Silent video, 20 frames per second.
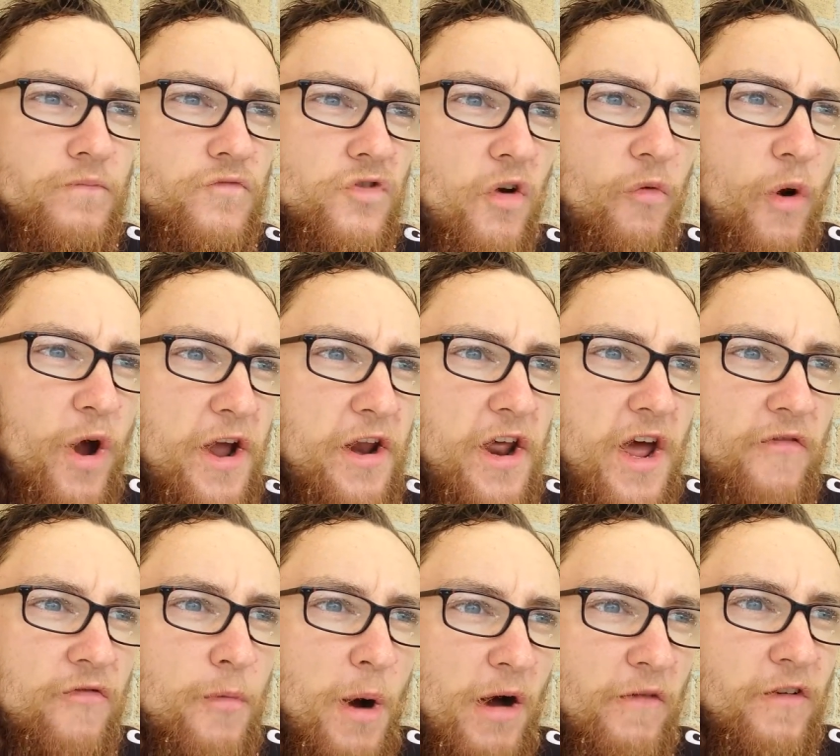So I waited here
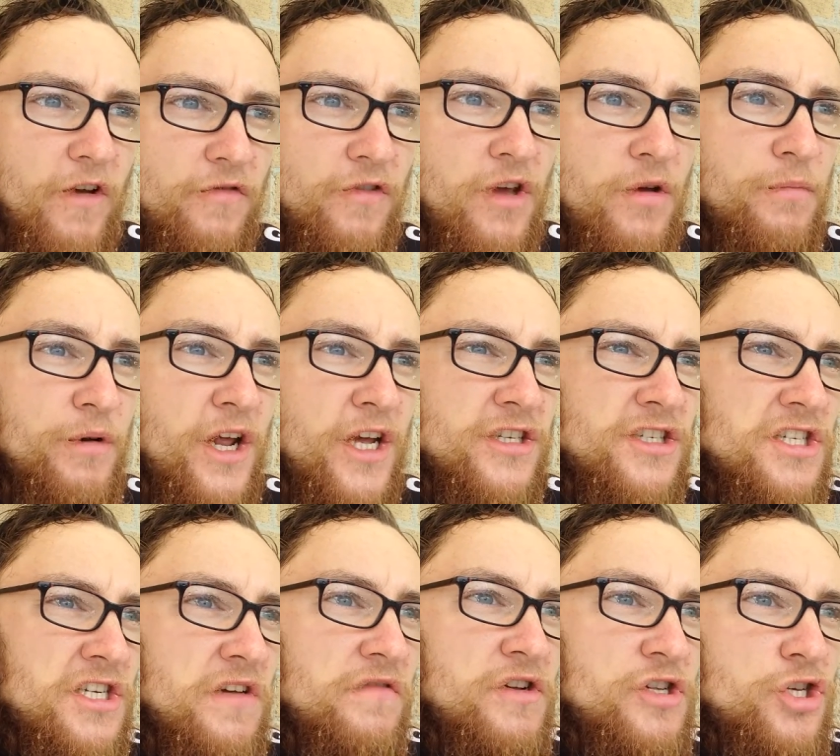for about 15 minutes,
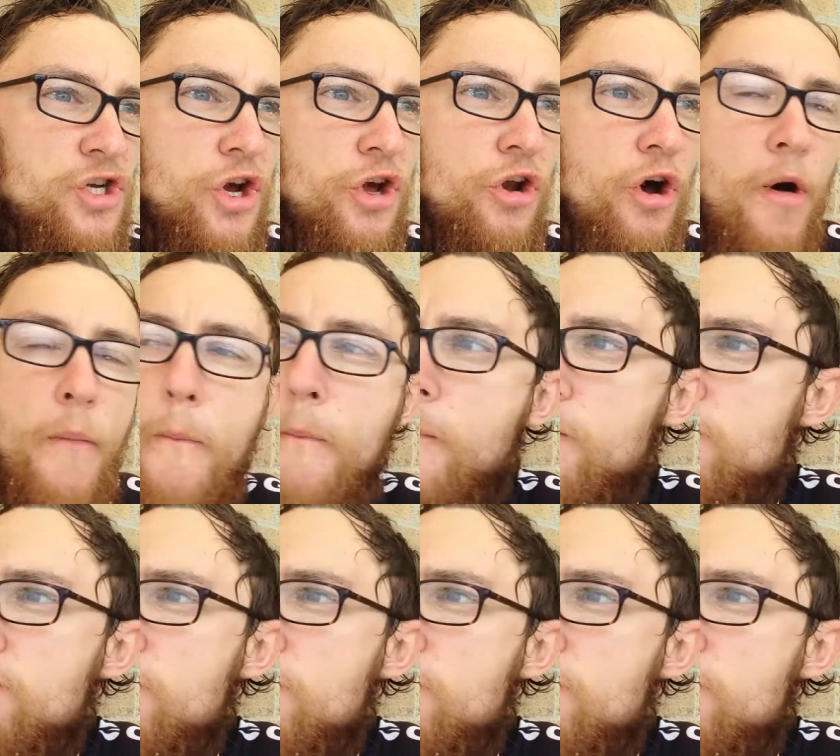see if he turn up.